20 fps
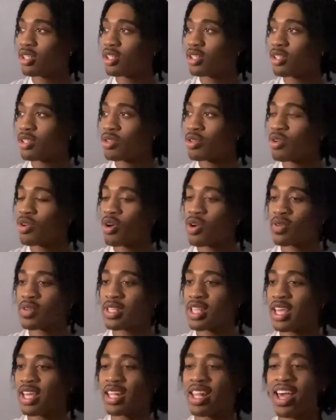you know what I'm
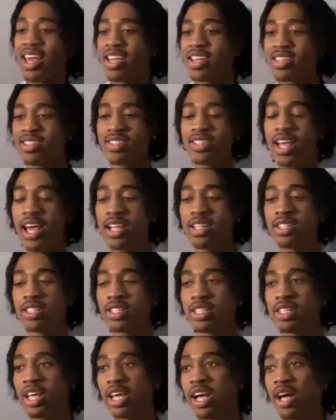saying? Like, it's not
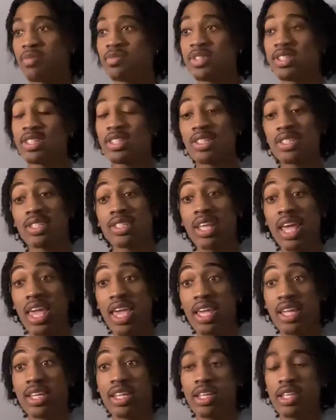just like I'm just
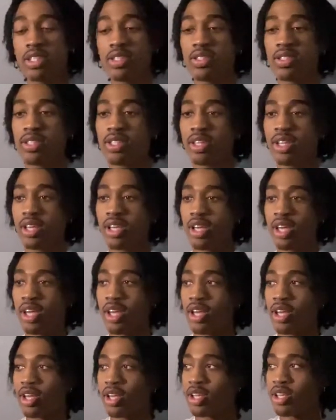saying this,
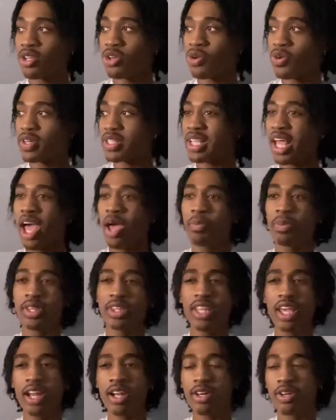you know, as
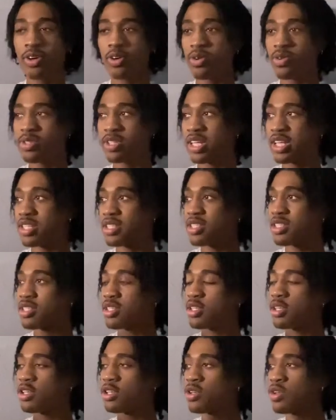hypotheticals, as,
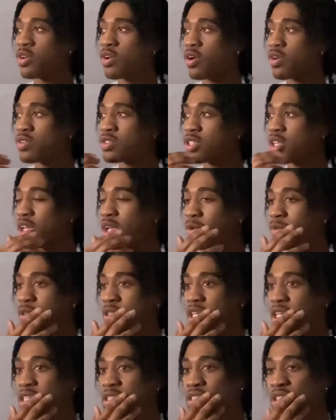you know what I'm saying,
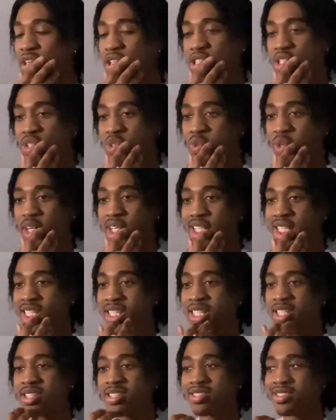within a certain way.
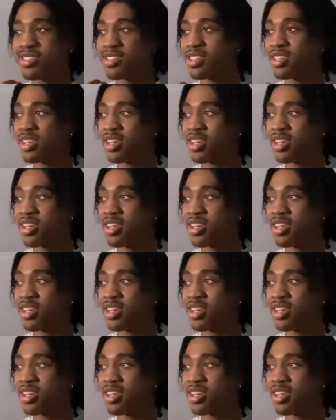This is